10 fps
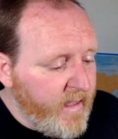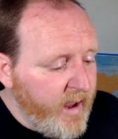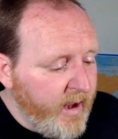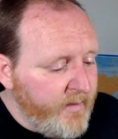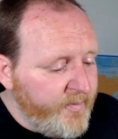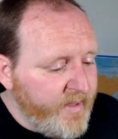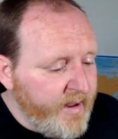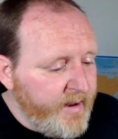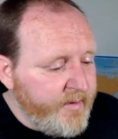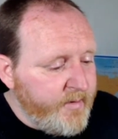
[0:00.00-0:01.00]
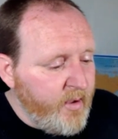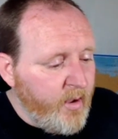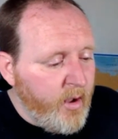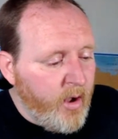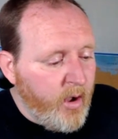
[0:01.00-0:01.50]
And then
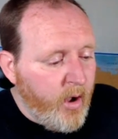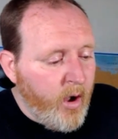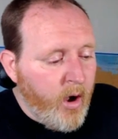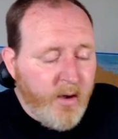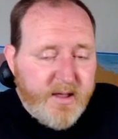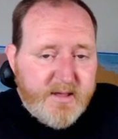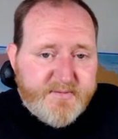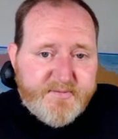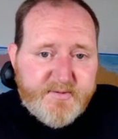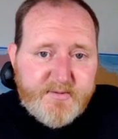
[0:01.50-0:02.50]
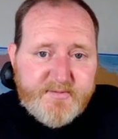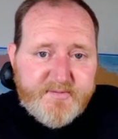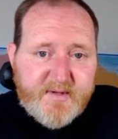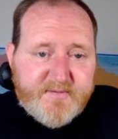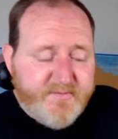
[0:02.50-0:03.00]
August
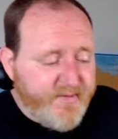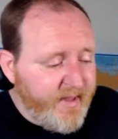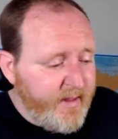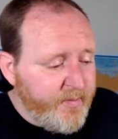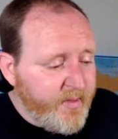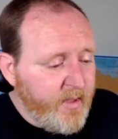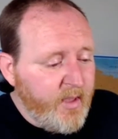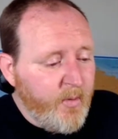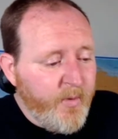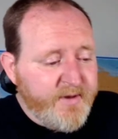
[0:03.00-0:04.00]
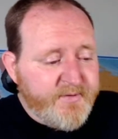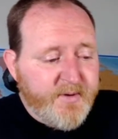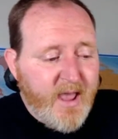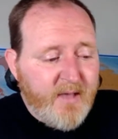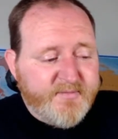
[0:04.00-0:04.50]
16th, we should
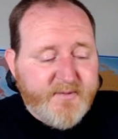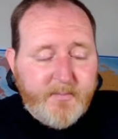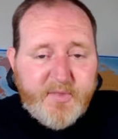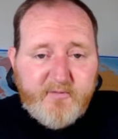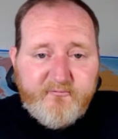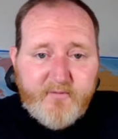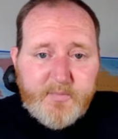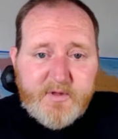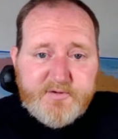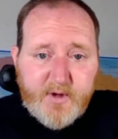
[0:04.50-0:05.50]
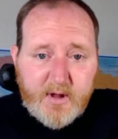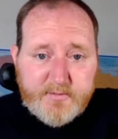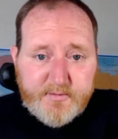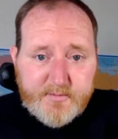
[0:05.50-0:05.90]
have something from the judge.